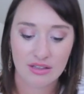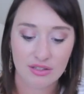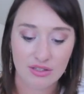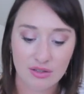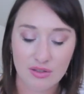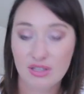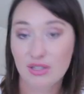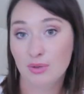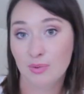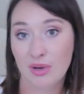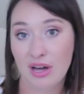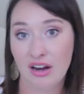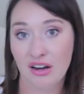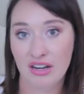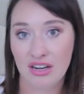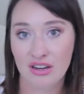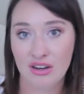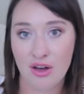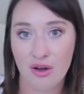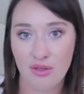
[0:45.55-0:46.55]
So this we
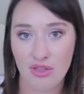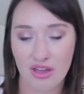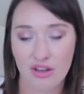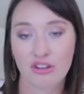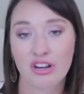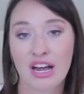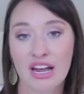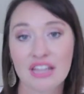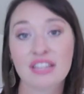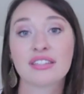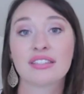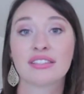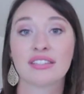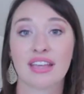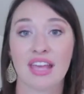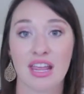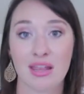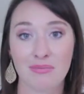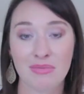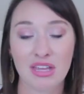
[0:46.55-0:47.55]
already know, that Christ
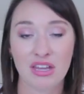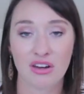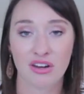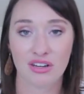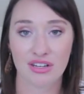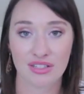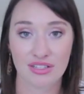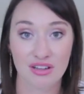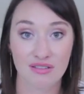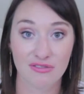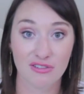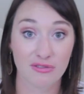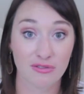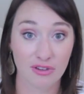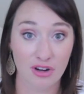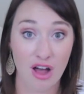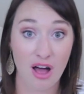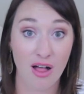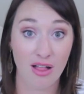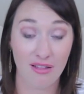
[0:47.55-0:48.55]
came here to suffer
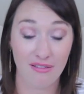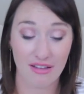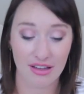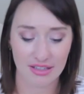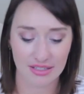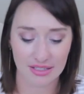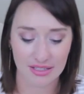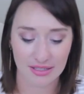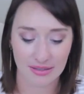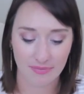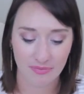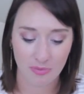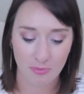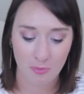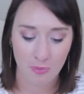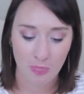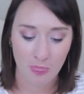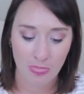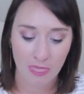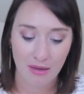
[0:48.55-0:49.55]
for all of us.
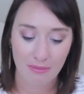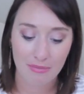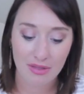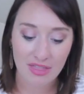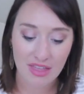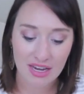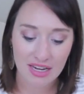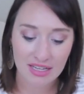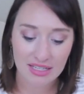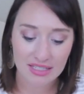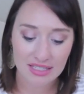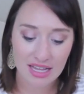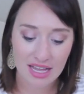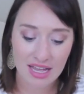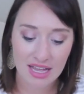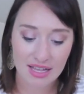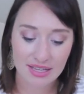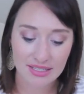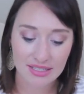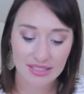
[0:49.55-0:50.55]
But then it
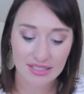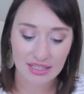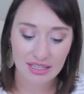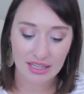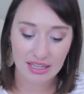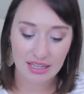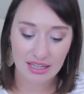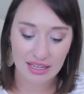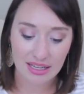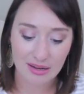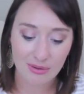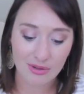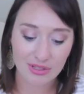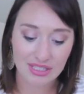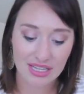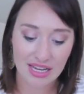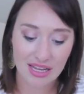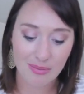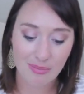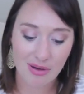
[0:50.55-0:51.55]
says, "He will
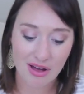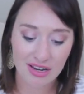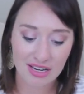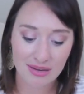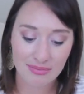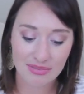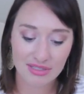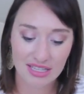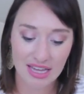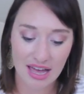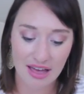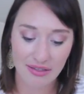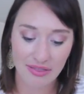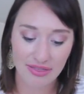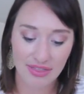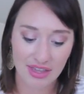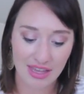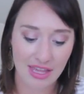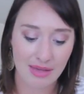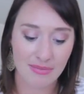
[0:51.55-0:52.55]
take upon him
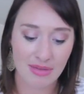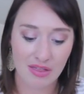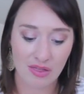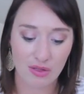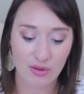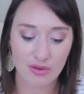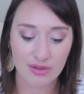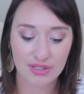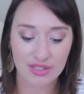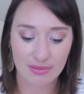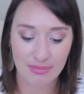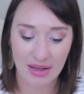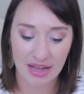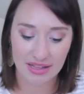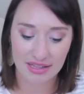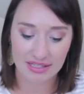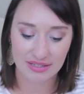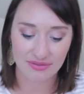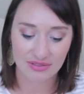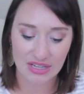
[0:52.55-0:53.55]
death, that he may loose the
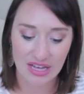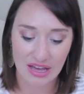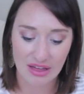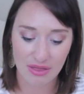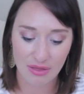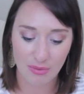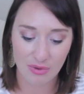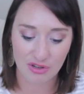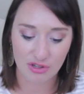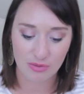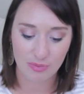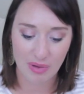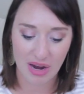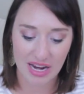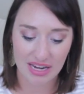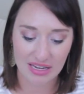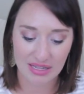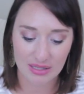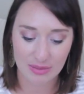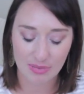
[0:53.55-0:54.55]
bands of death, which
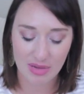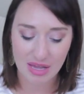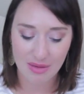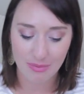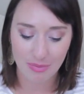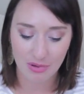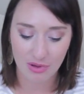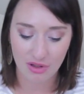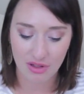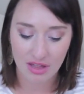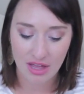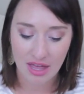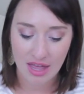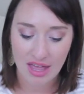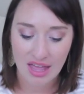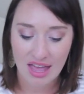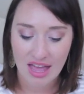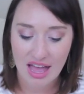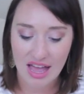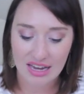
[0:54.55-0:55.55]
bind his people,
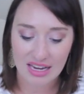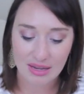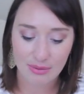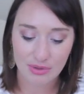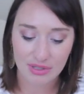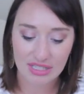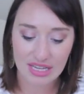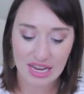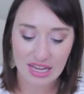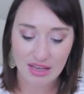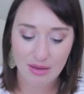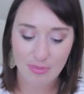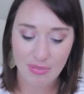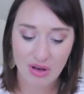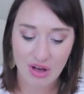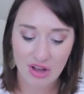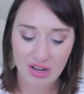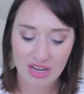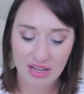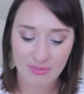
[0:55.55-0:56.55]
and he will take
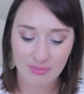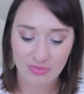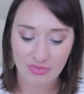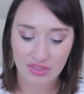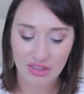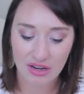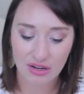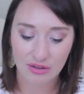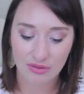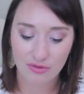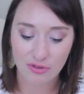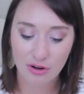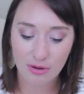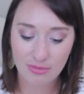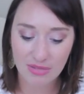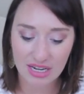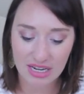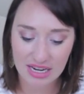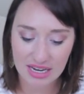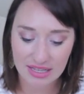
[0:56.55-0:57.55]
upon him their
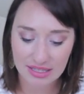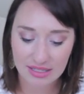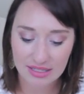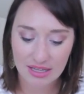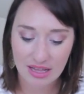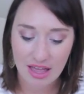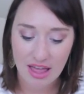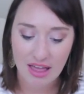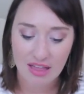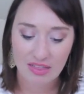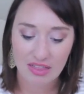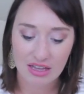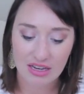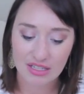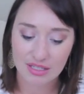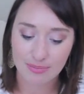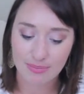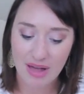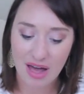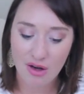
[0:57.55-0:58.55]
infirmities, that
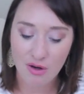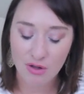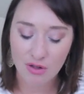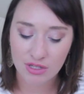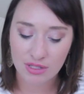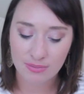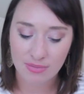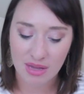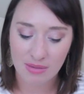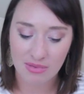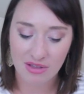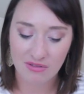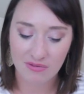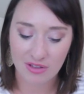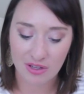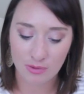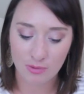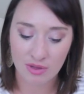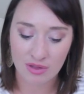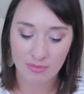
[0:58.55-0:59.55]
his bowels may be
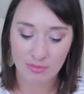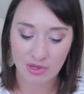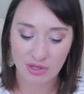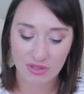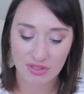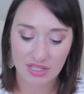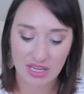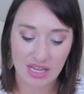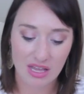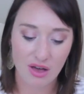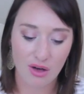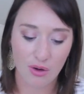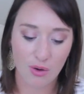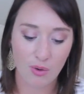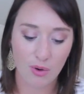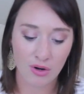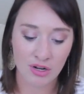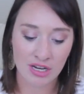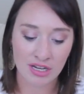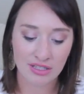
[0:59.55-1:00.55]
filled with mercy
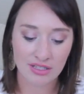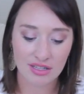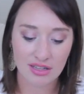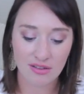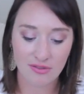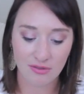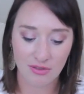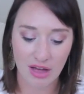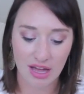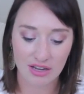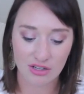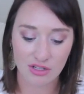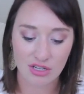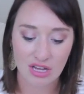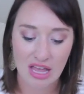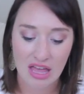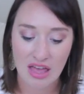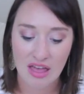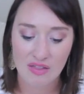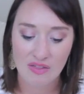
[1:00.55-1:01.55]
according to the flesh,
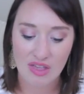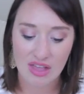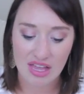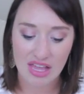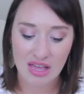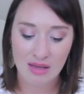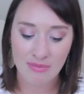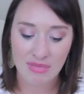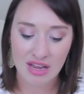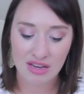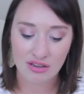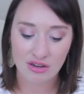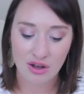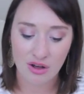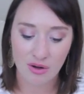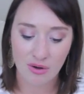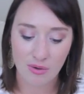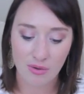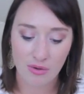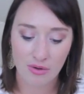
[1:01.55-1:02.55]
that he may
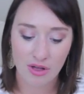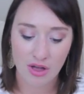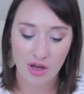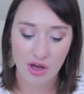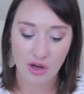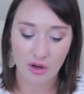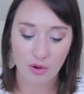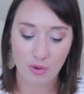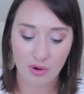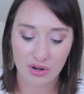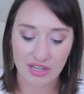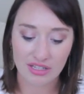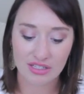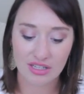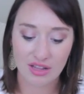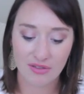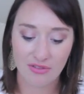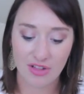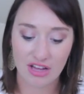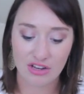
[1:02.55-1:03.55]
know according
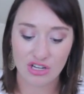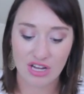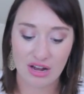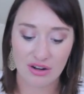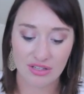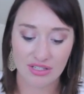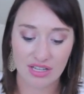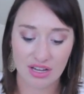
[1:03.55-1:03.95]
to the flesh how to